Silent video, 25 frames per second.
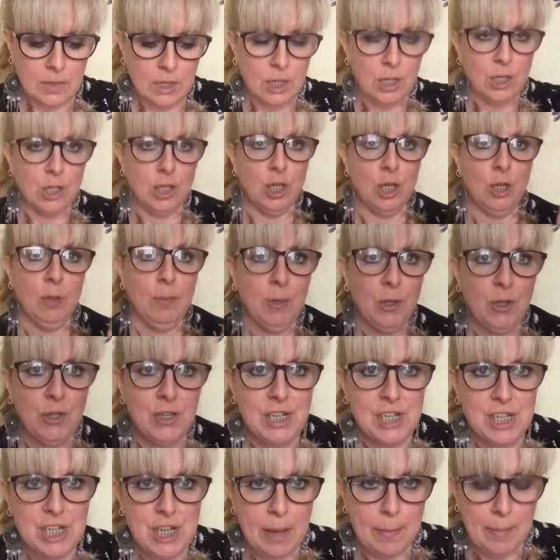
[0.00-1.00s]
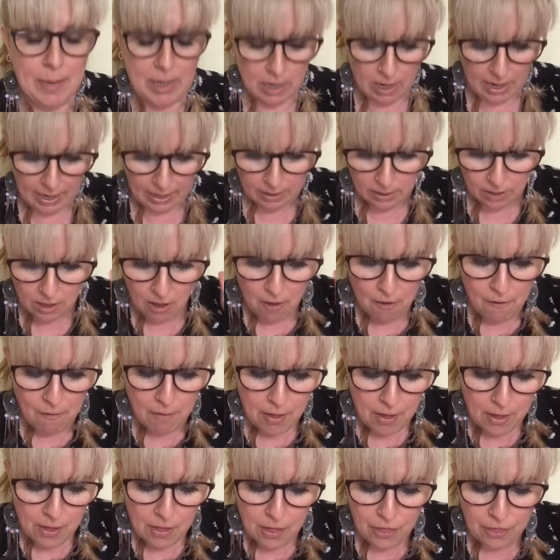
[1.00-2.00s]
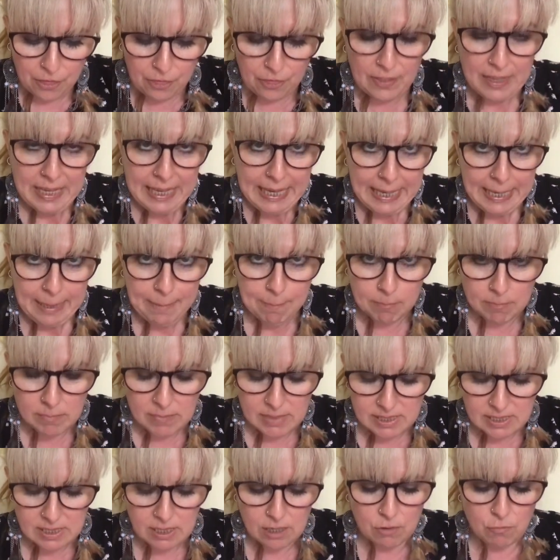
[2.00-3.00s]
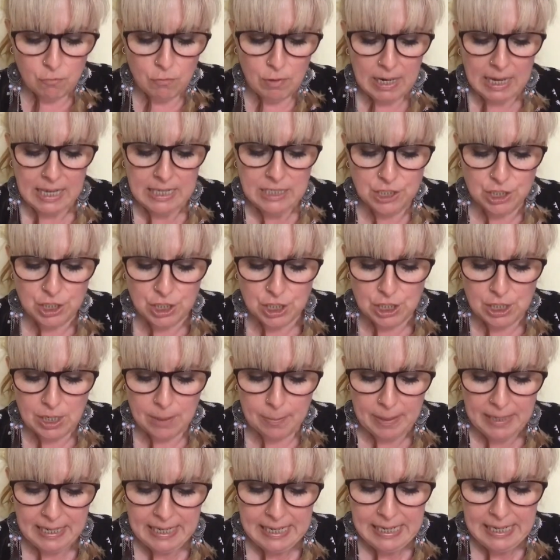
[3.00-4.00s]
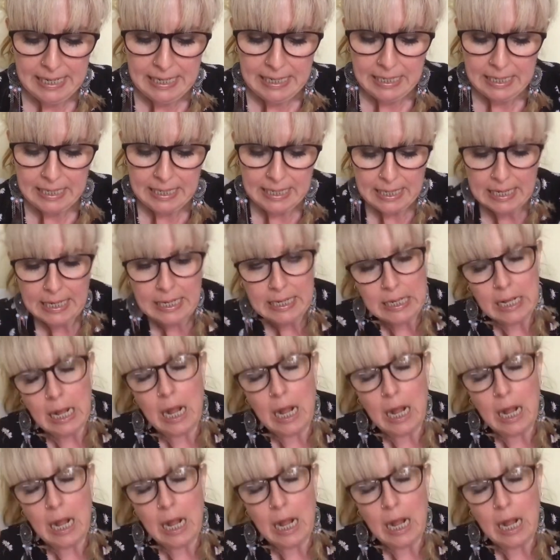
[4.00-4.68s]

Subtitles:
New Moon in Gemini. Themes: relationship healing, clear